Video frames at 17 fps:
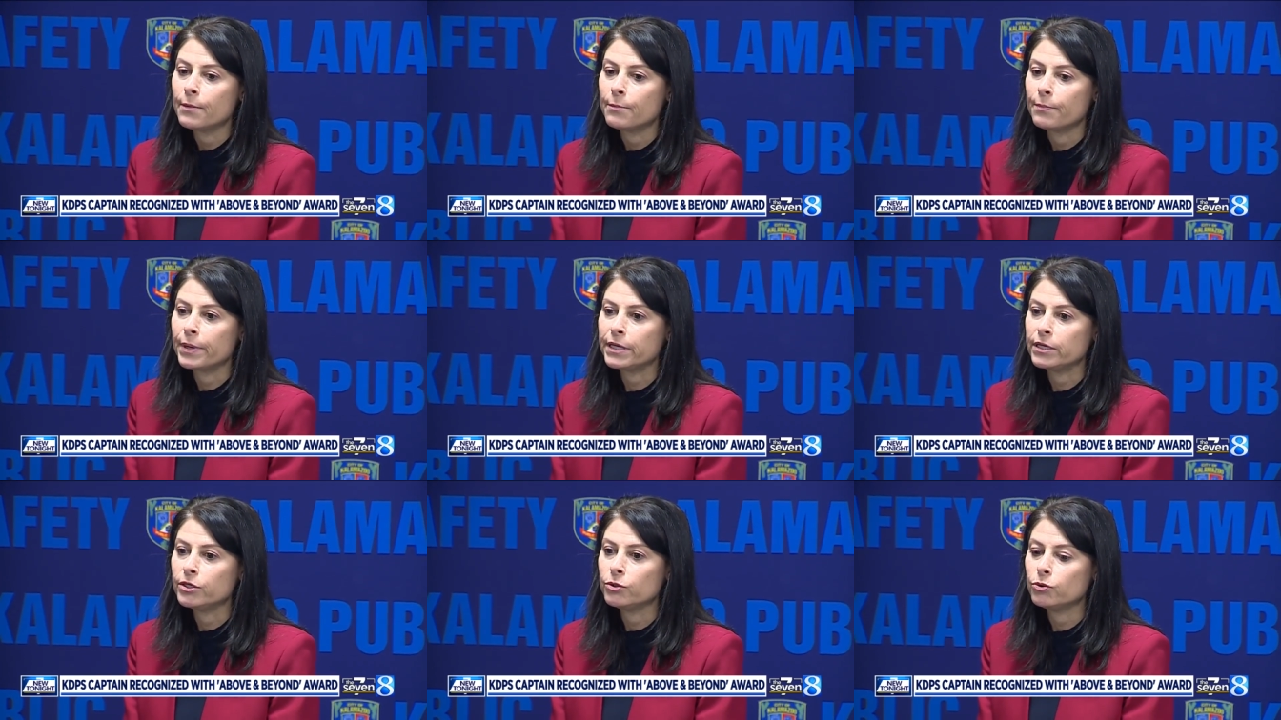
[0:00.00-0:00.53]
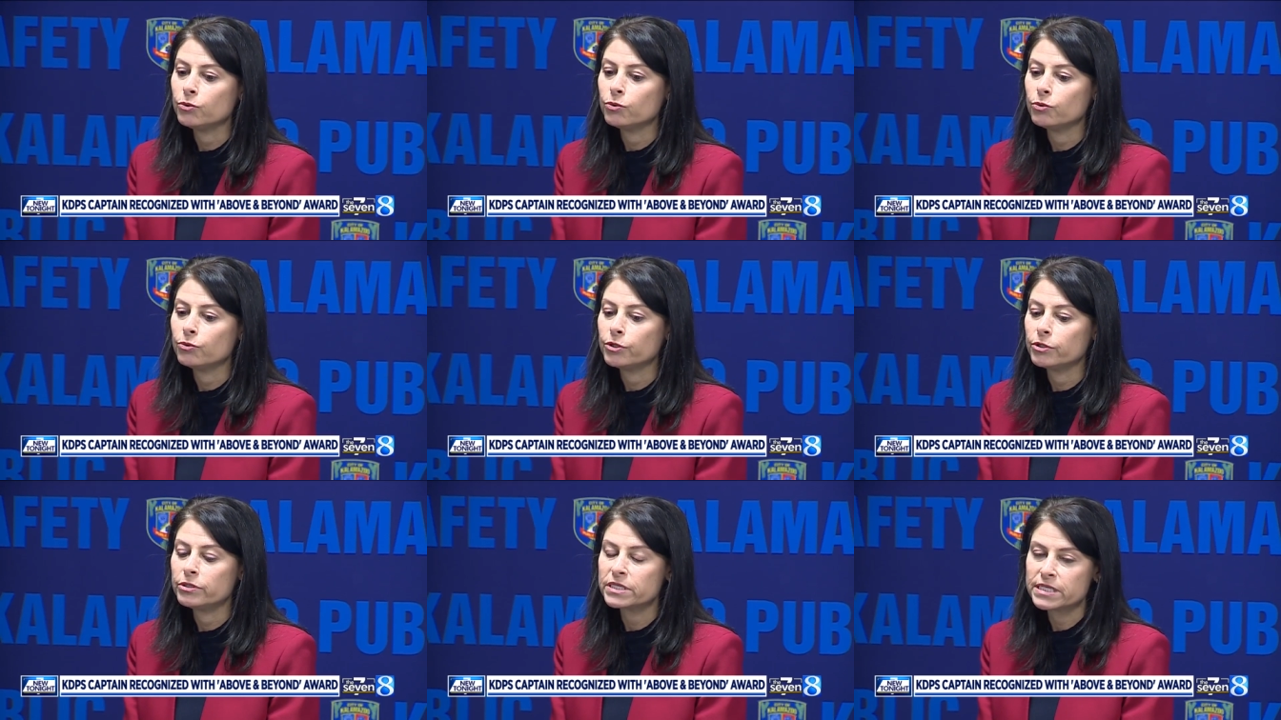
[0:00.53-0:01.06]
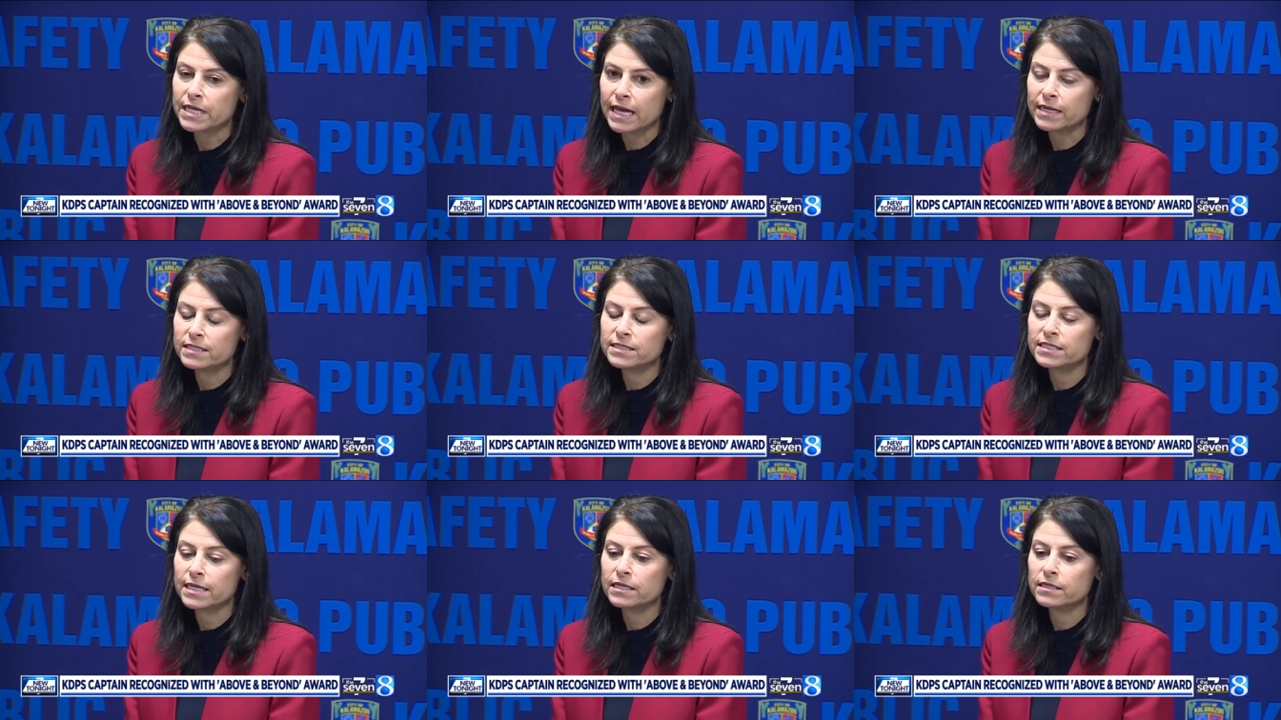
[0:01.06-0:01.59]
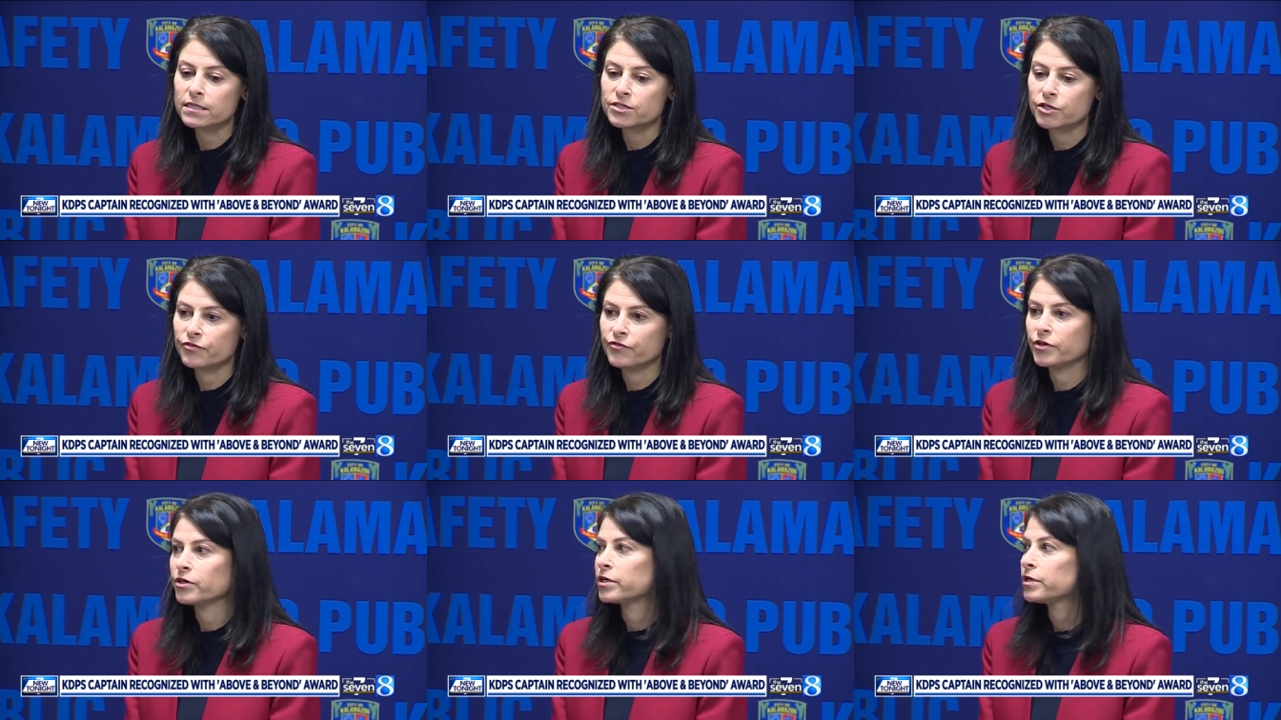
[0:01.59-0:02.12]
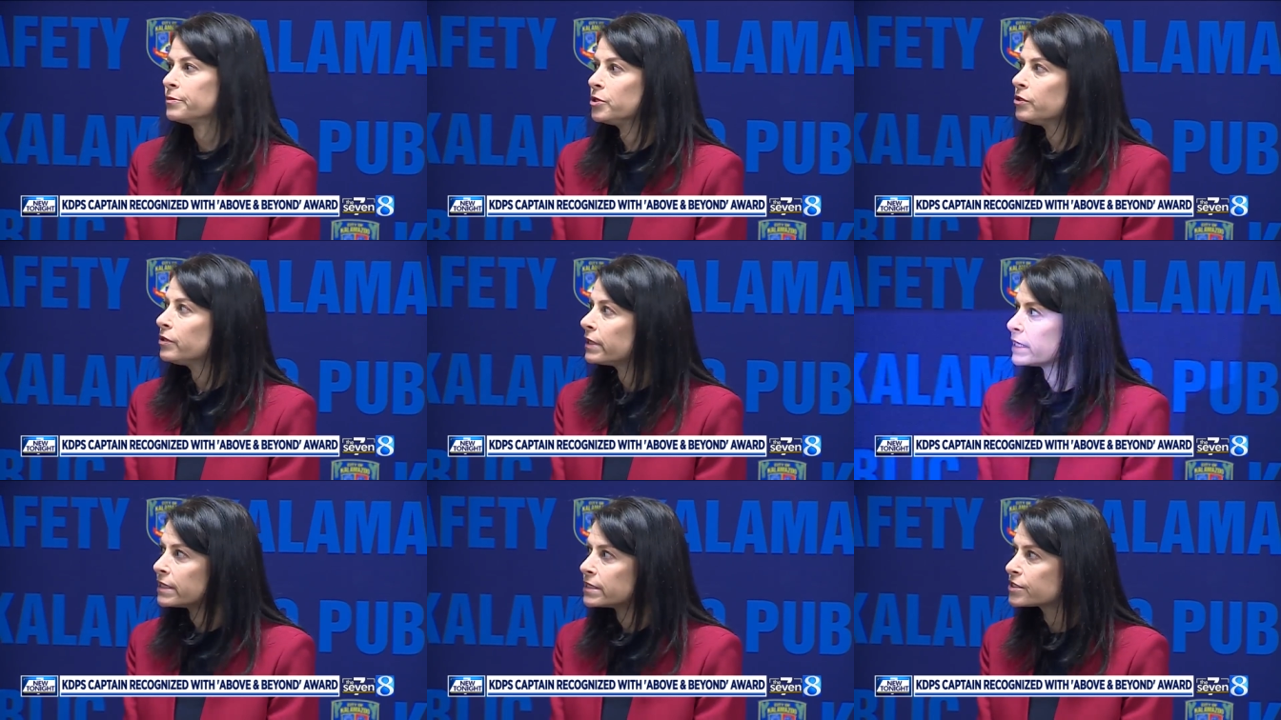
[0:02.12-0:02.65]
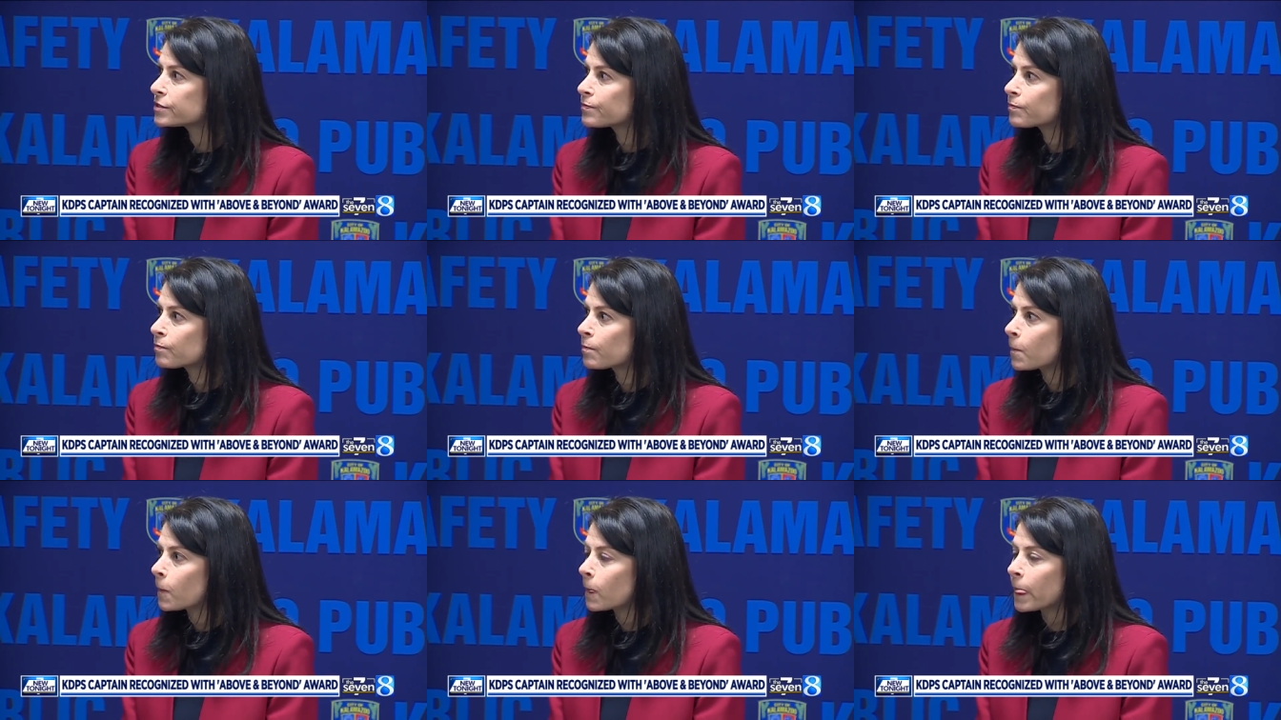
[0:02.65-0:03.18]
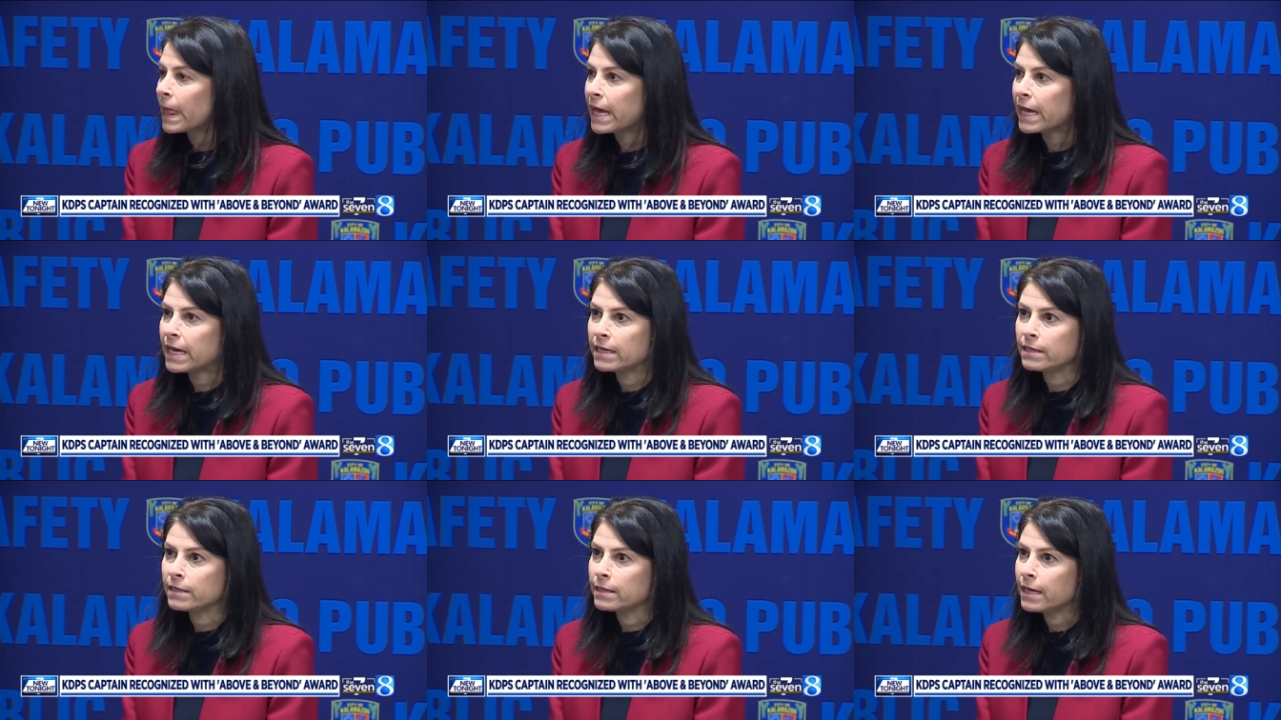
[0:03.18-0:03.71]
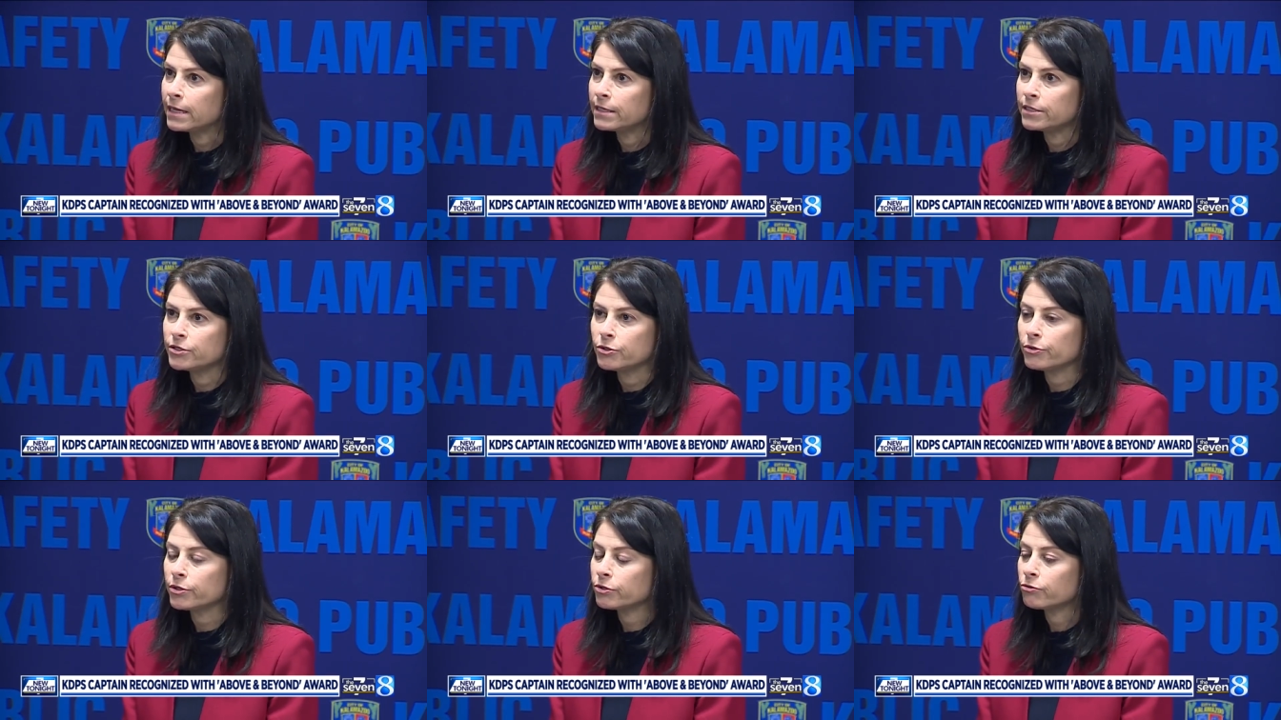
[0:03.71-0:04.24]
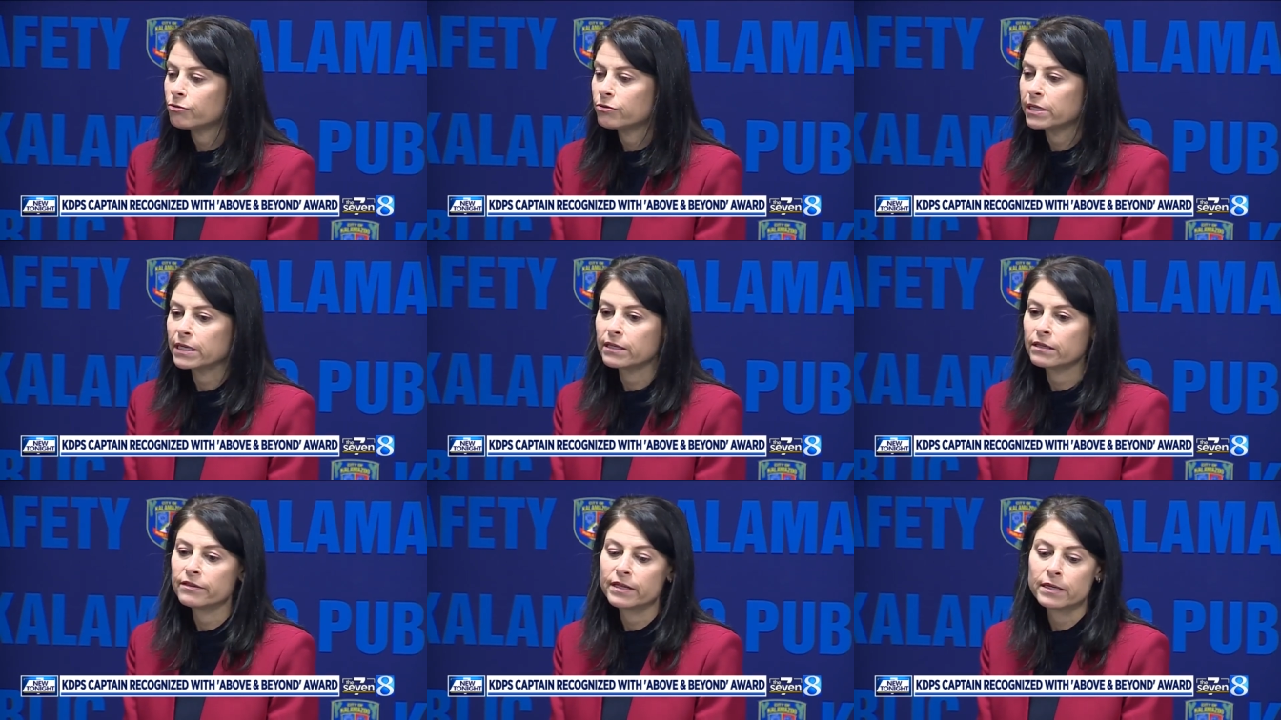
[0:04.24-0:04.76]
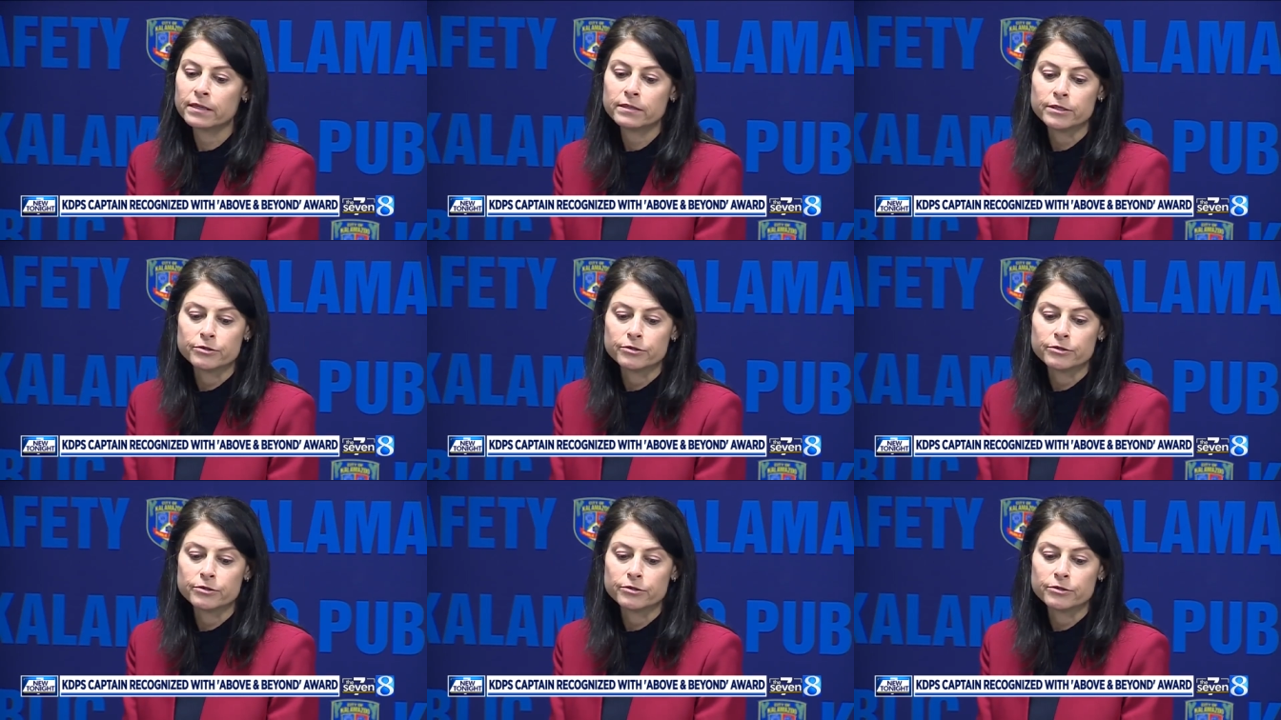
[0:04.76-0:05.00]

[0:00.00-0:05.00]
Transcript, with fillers: but you you decide instead to serve your communities, and and you do it through thick and thin.